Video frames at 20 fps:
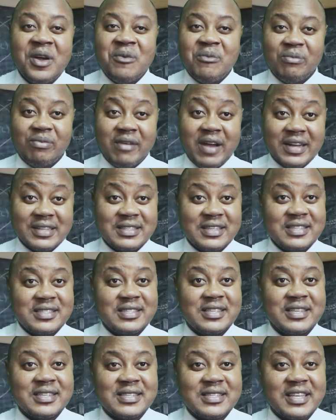Practice
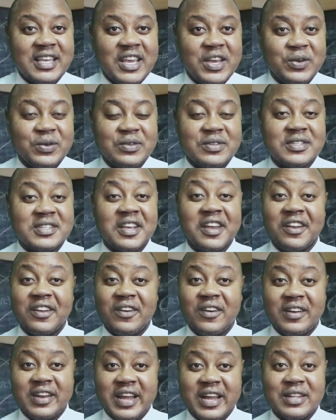these skills in
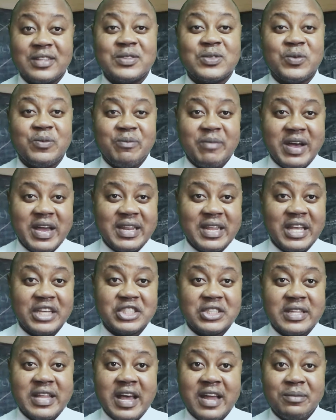order to
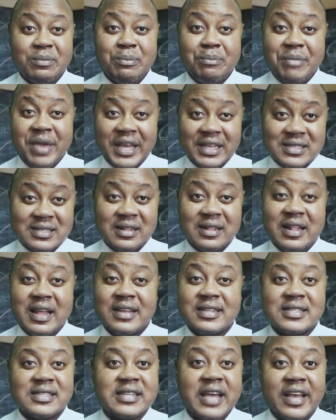manage that mixed class
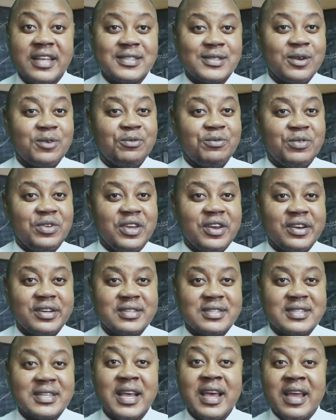size of
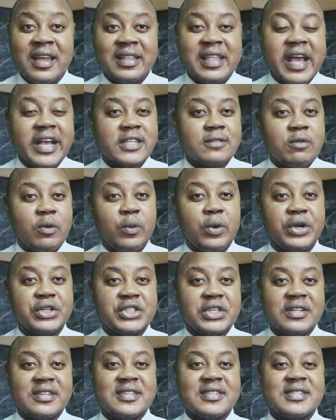yours. Thanks for
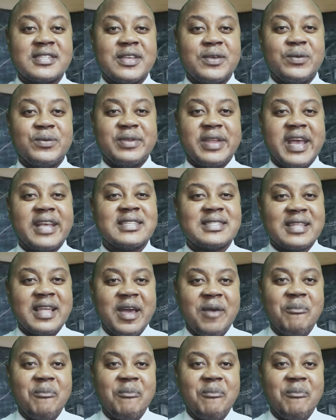watching. See you next time.